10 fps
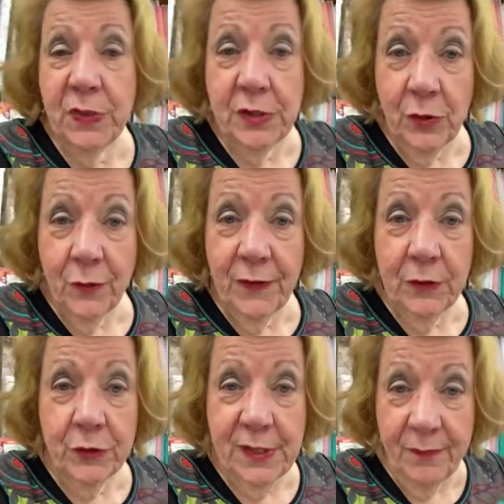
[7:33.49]
to reserve
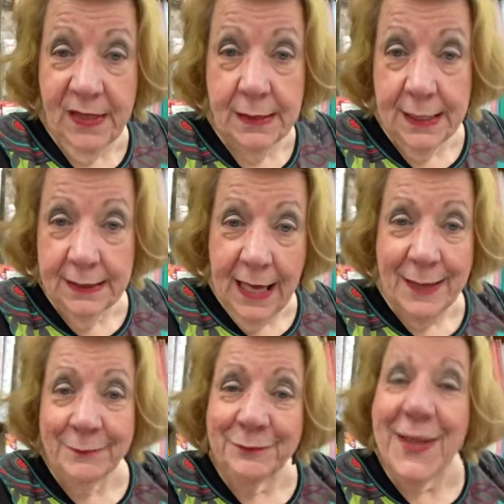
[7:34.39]
it or something like
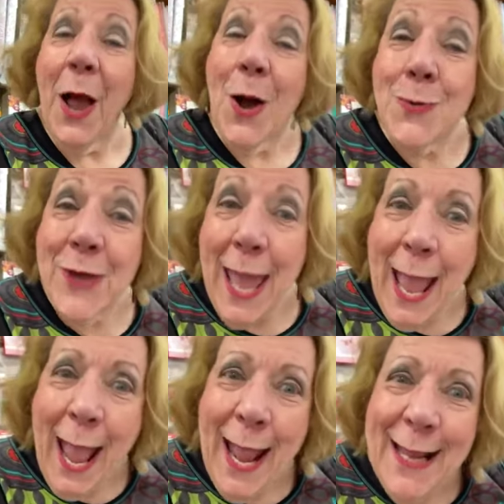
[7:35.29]
that.
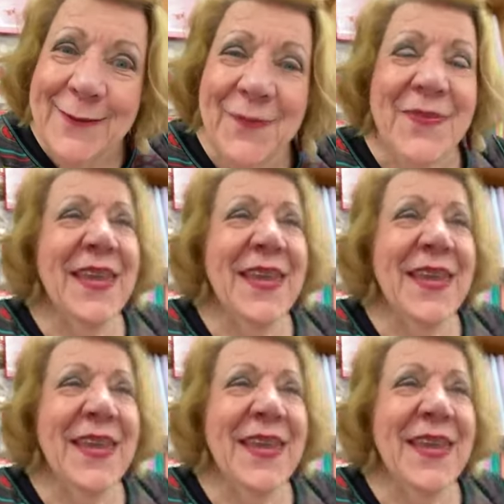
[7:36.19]
Okay.